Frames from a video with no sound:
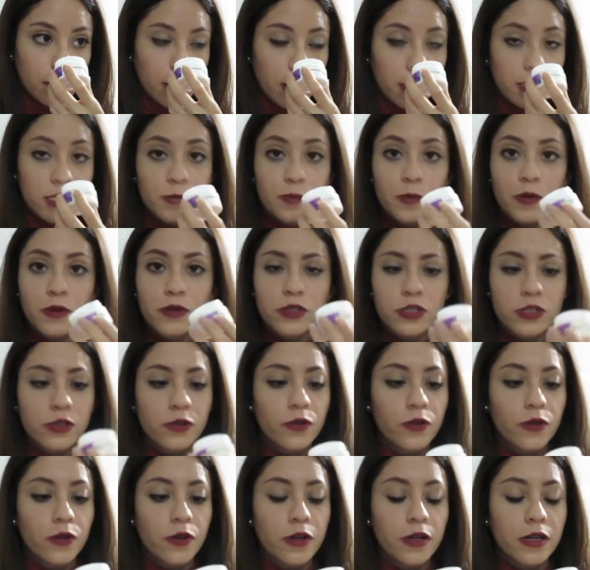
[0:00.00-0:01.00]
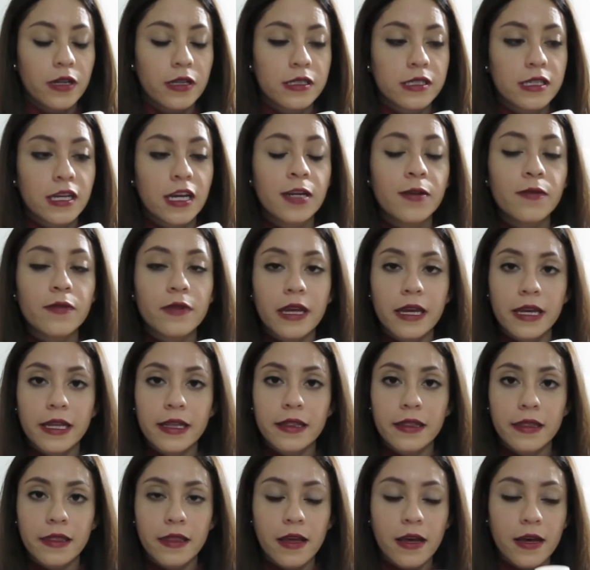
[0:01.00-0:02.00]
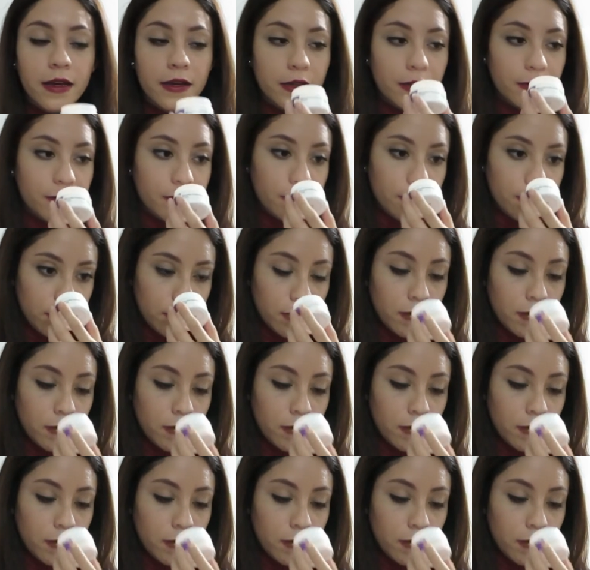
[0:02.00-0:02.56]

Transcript: it smells so good. It's kind of like lime,